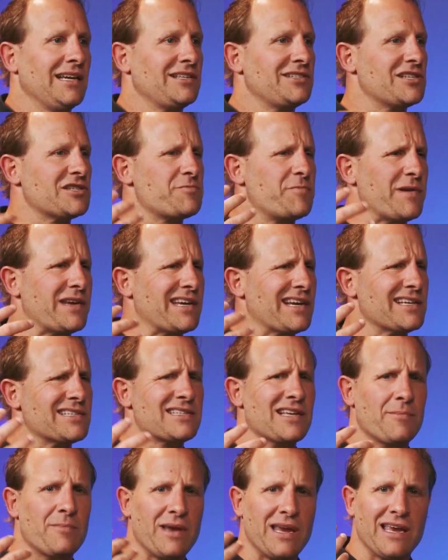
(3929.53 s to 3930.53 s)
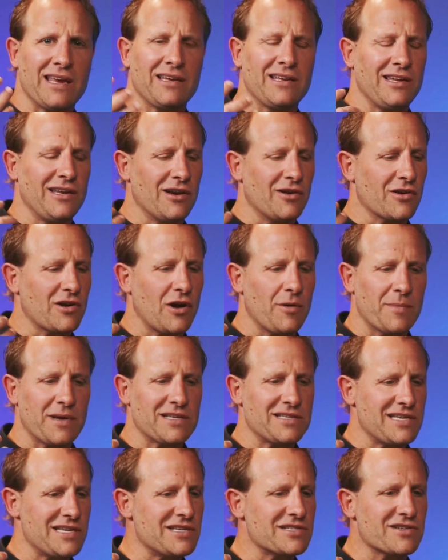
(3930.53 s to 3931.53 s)
just because, I mean, call
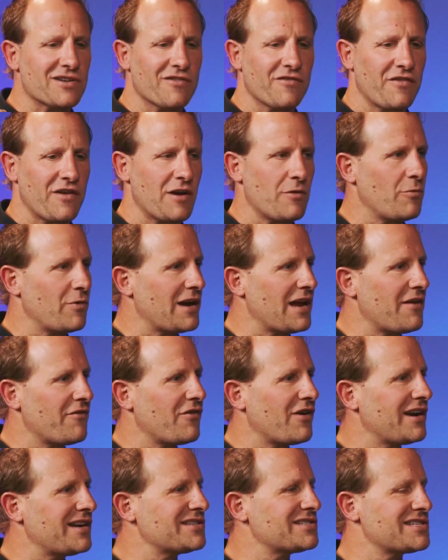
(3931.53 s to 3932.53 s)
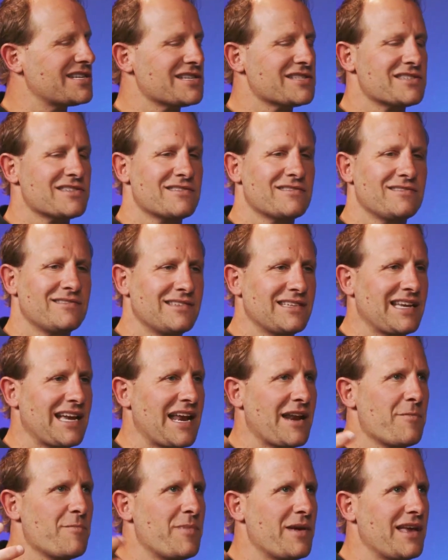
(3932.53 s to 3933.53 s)
me a T-shirt fan, whatever. It's just
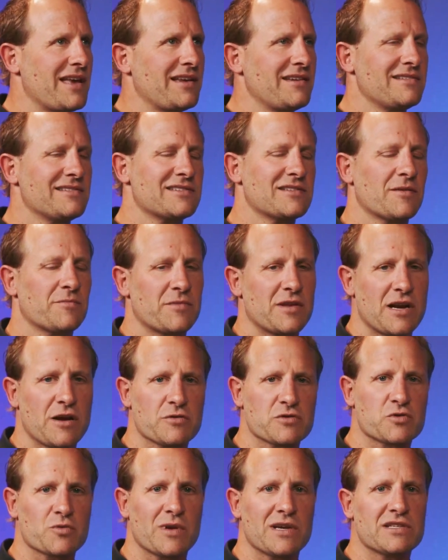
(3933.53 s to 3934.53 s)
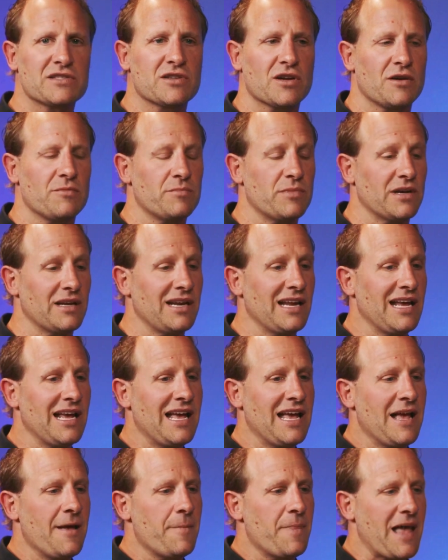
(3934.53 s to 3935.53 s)
kind of been something I was raised on, but
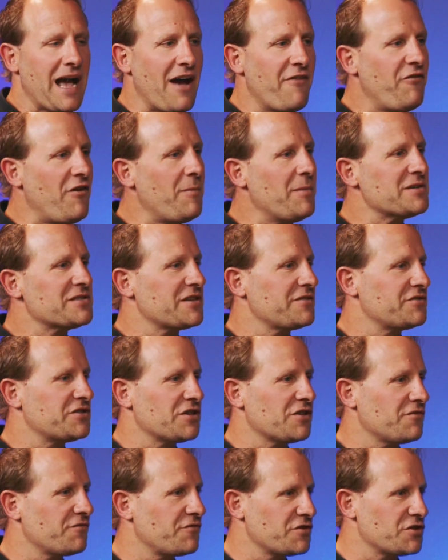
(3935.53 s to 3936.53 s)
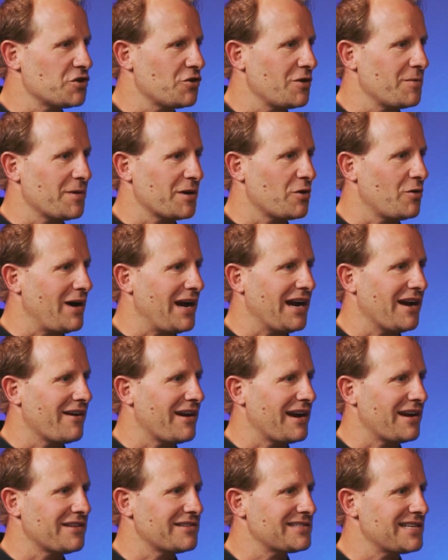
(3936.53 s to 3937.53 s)
I found myself cheering for Joey McGuire out at